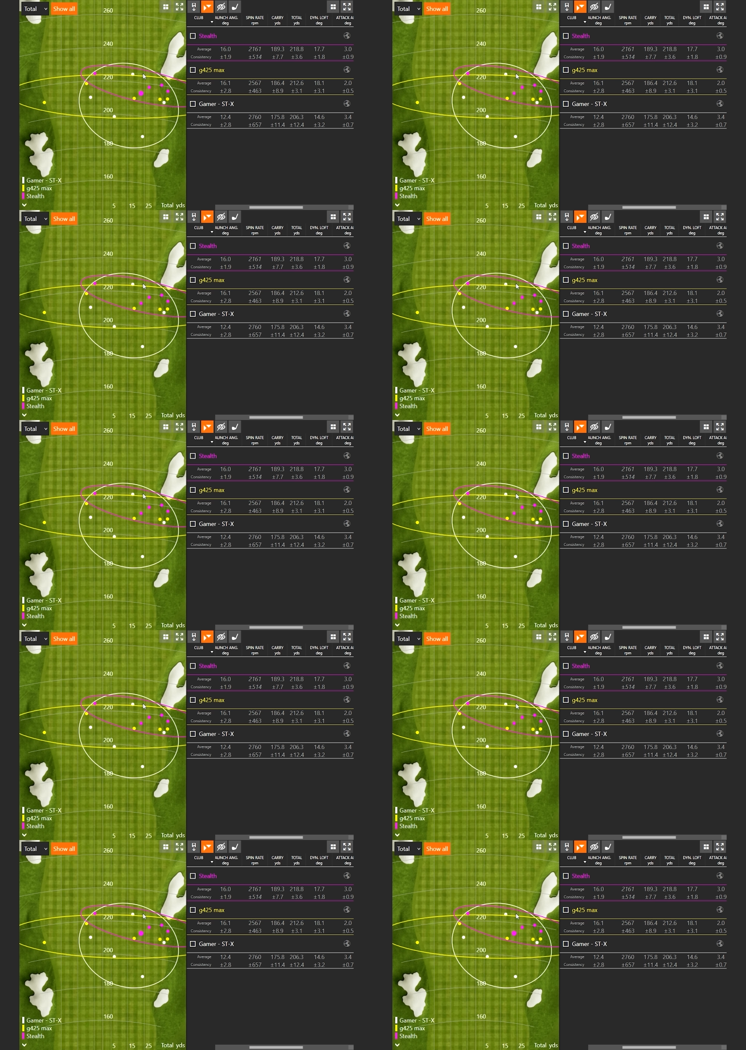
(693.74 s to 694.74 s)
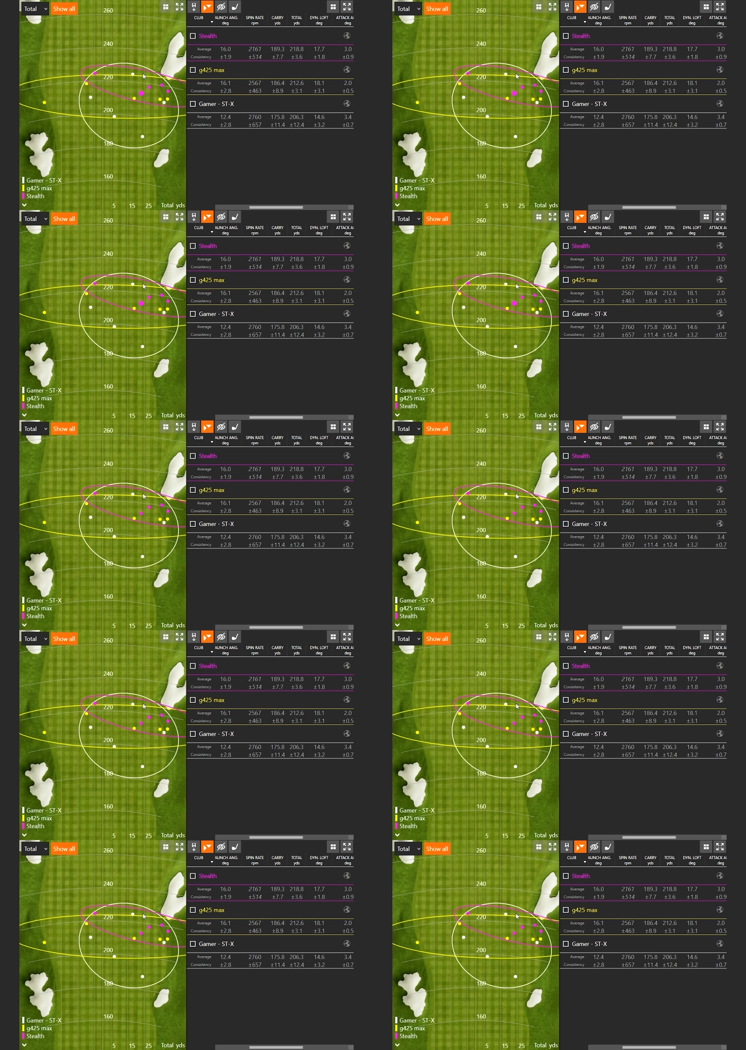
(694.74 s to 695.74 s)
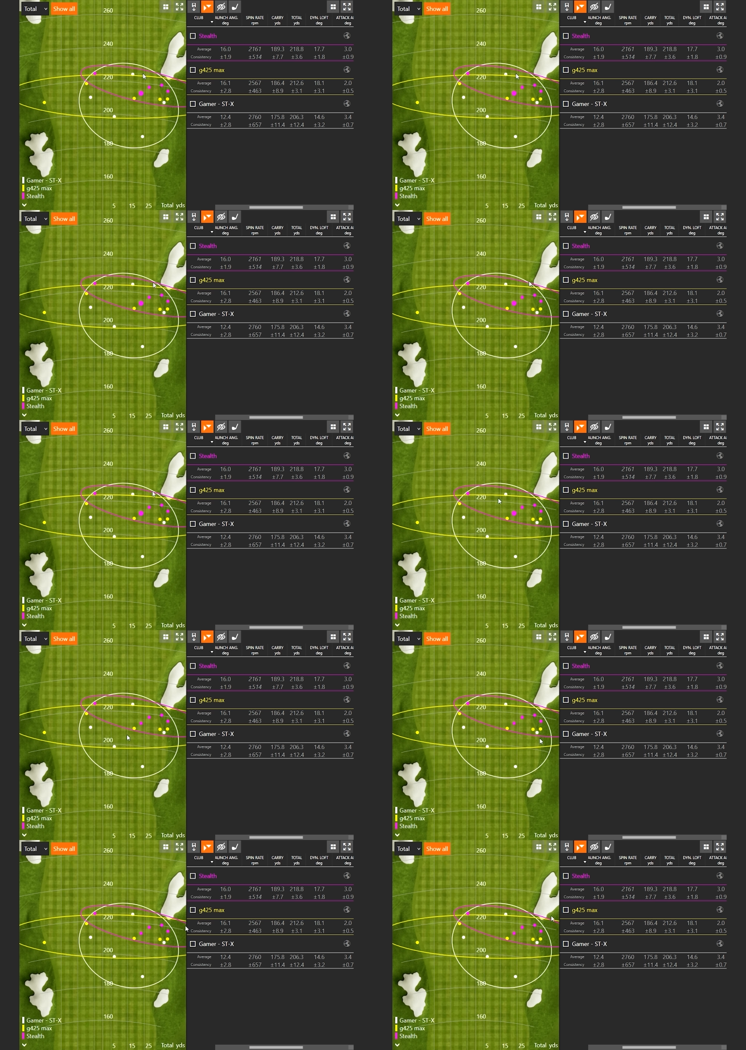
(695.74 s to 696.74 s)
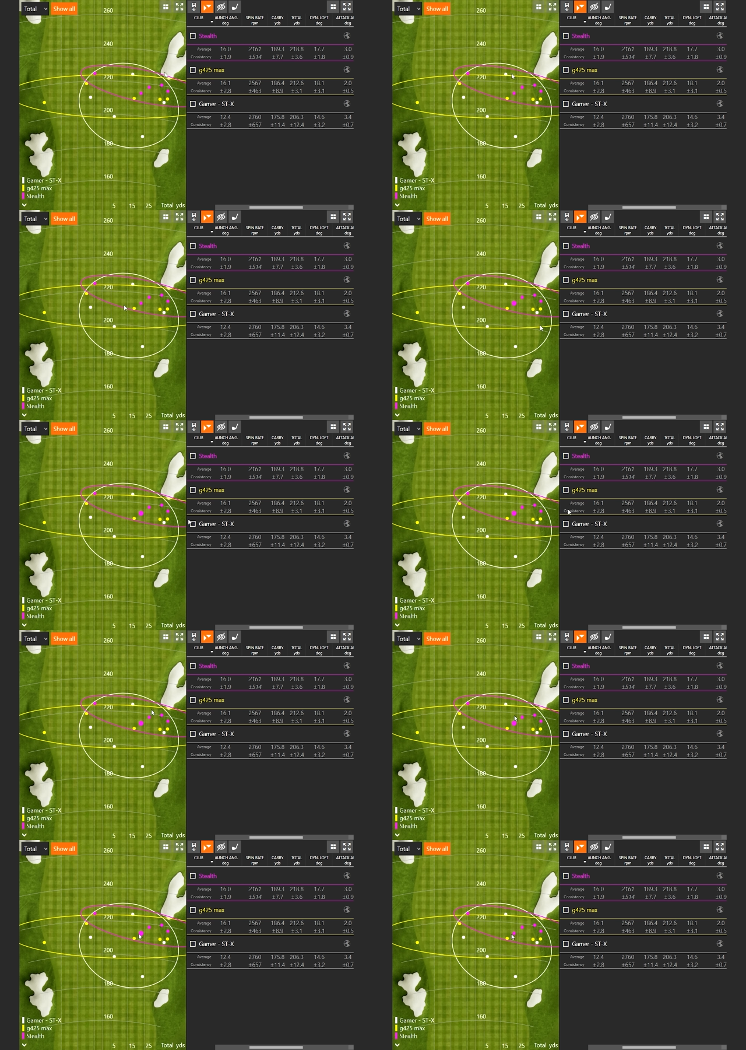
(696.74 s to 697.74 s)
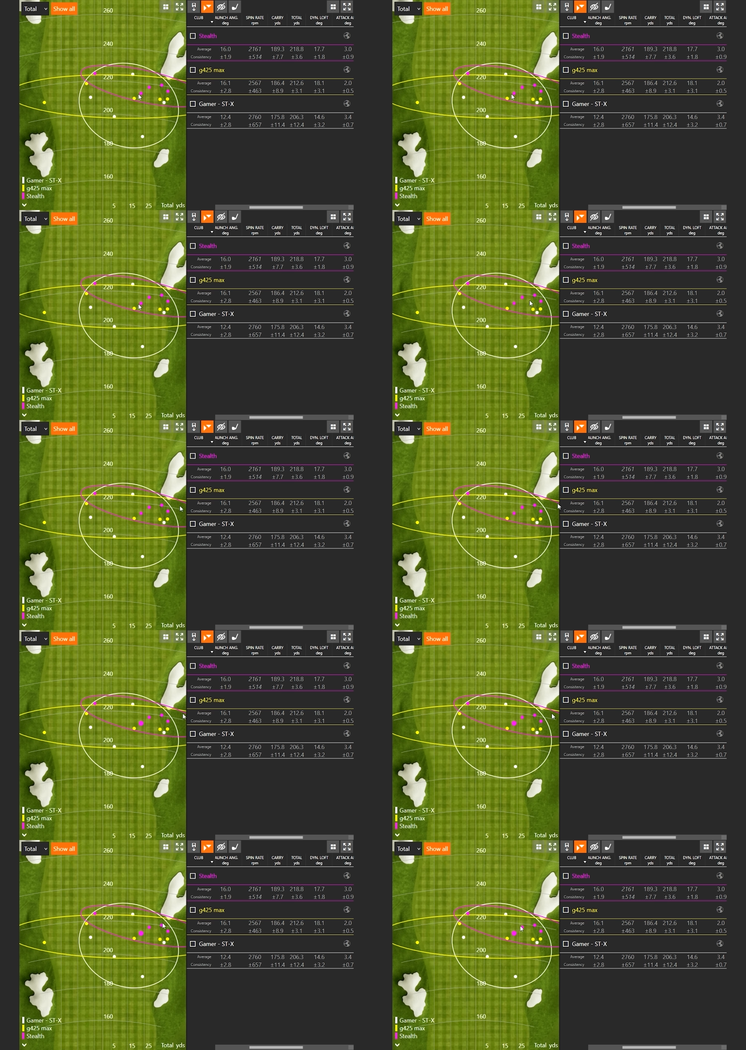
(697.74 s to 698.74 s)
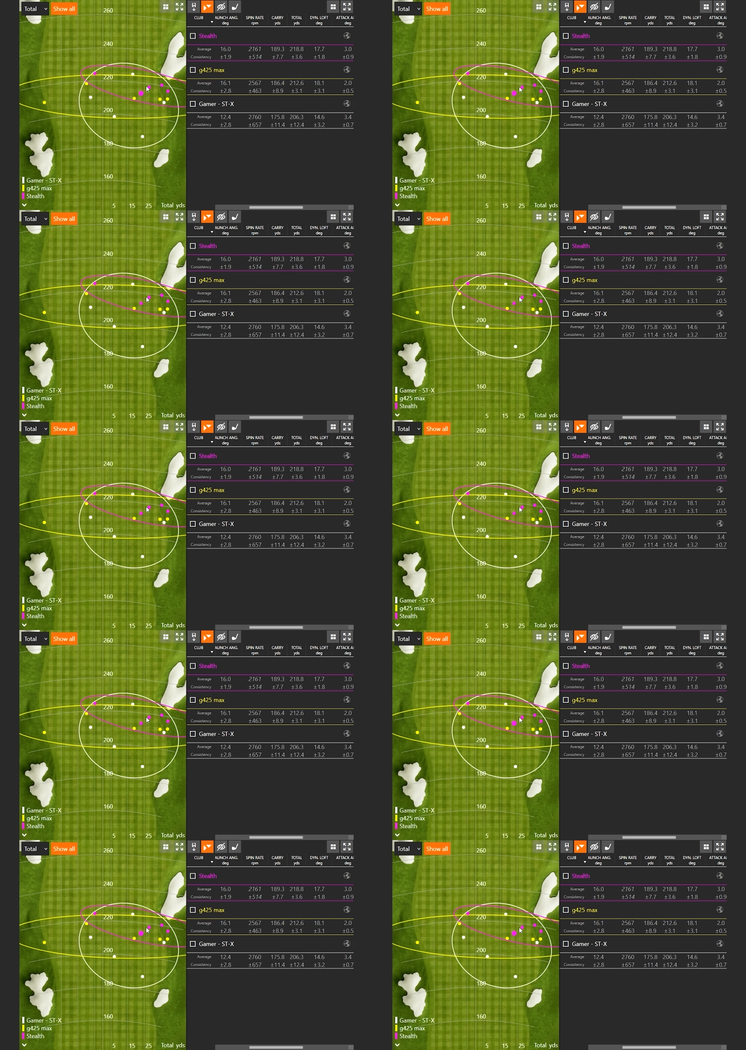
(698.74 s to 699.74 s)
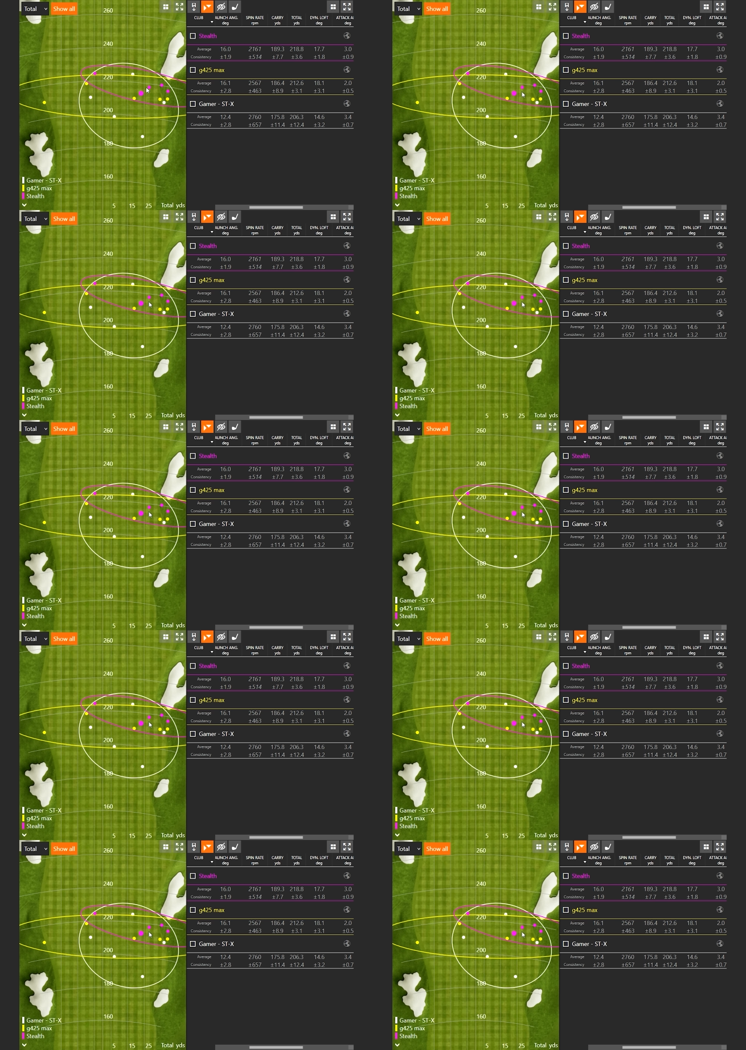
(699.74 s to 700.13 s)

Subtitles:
[unreadable: no face in view]